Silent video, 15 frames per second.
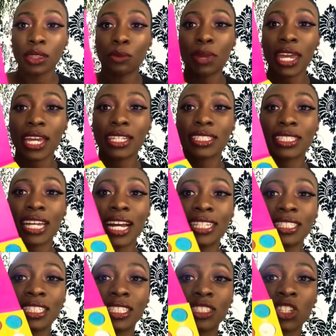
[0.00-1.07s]
Pan
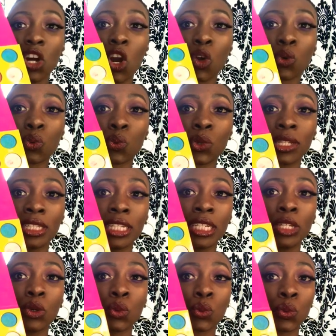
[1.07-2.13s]
sizes are
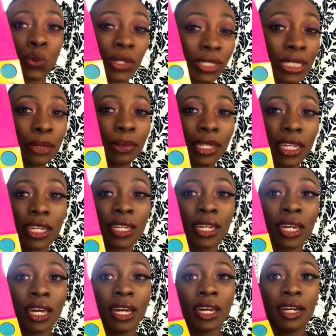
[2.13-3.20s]
really big,
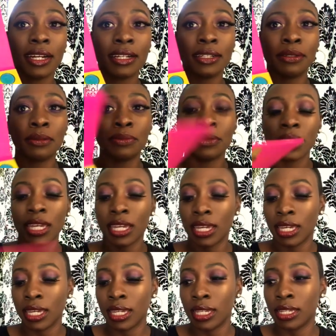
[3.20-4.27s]

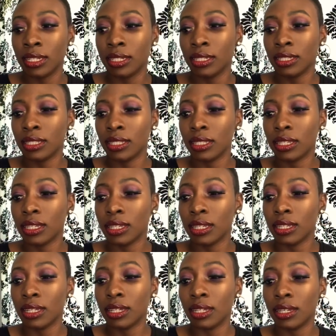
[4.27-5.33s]
and
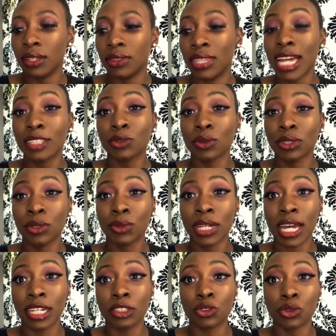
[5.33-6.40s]
that's really what
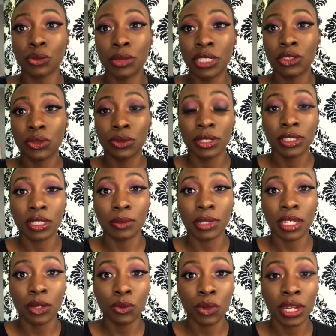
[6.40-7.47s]
kind of drew me to it to
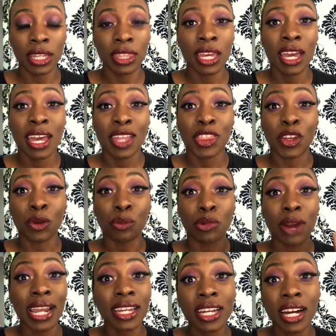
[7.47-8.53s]
begin with. They're
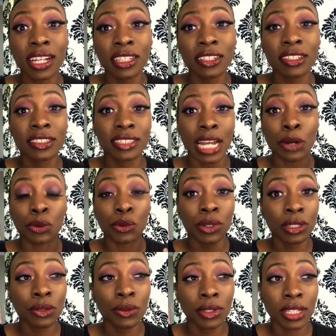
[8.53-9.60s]
bright colors. I
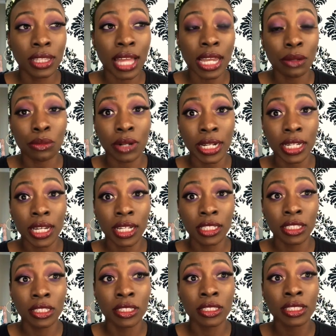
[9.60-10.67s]
really like bright
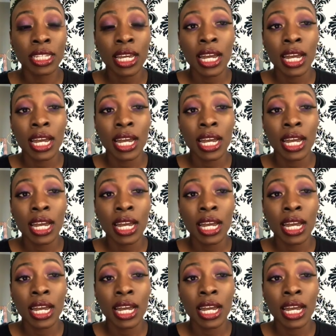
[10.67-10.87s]
colors.